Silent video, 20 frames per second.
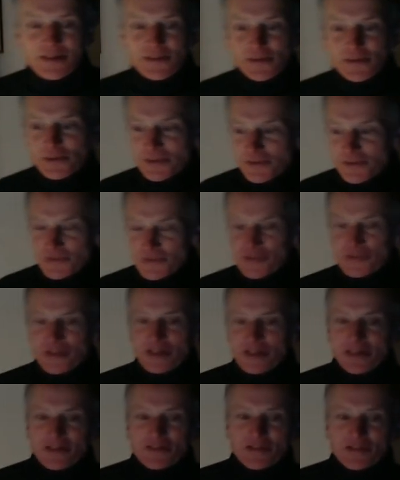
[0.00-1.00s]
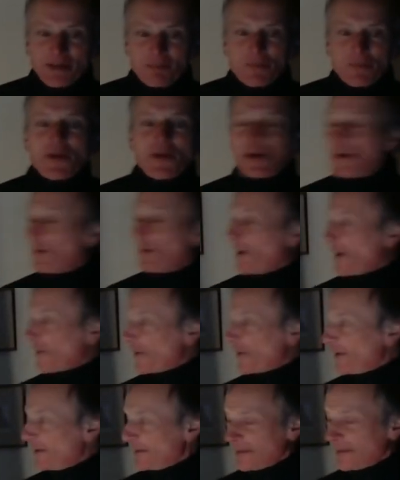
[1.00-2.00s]
you can see something or
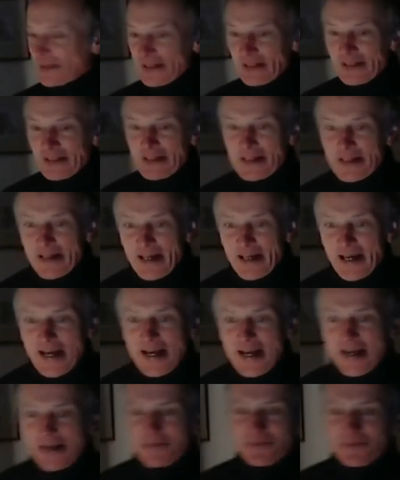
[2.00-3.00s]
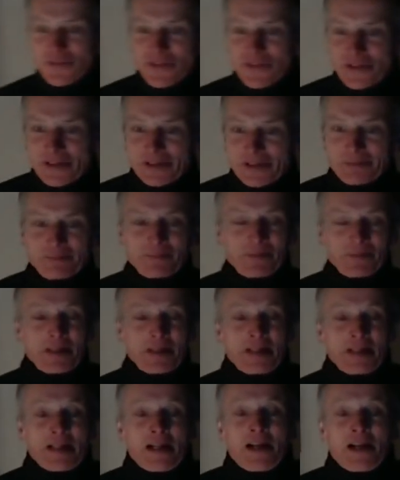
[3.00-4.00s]
other. And
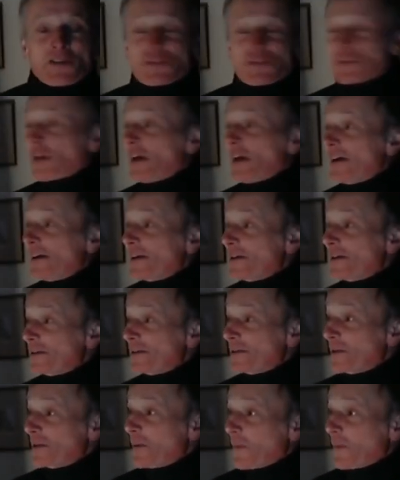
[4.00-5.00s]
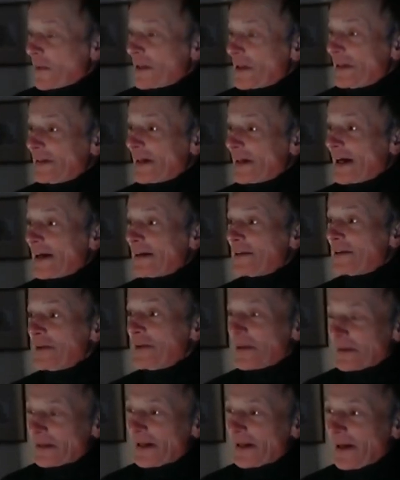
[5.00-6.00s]
so we now
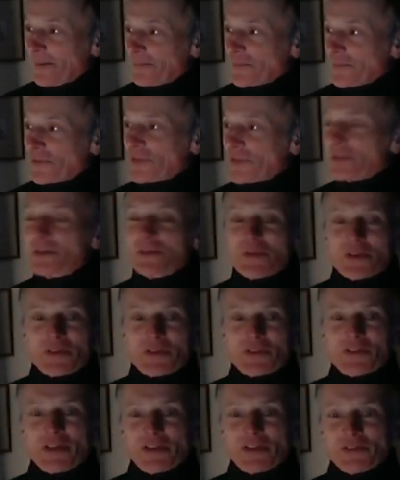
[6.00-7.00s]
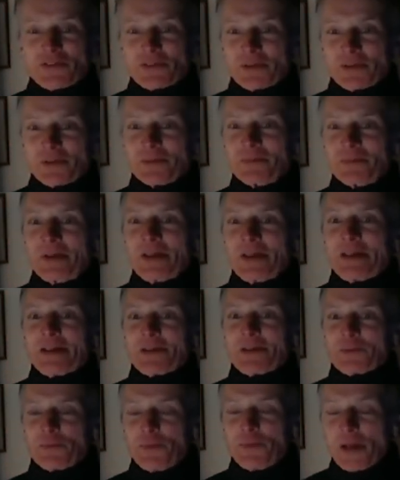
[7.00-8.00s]
come to the session on
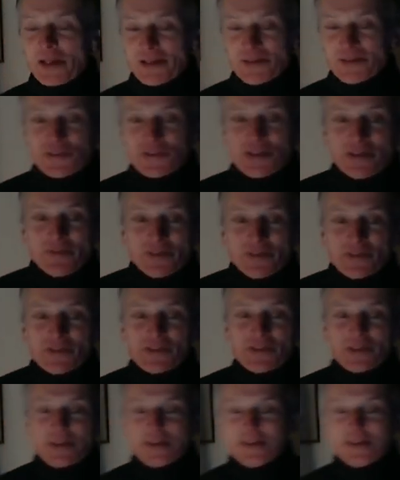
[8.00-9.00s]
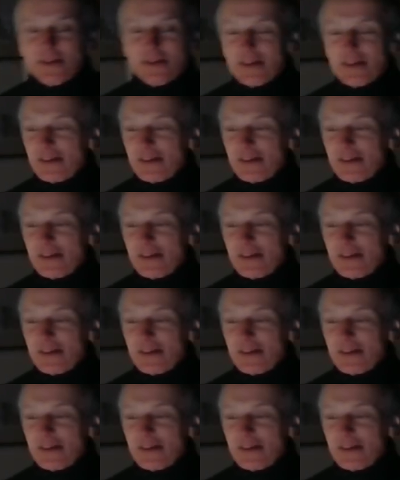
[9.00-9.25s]
relativity.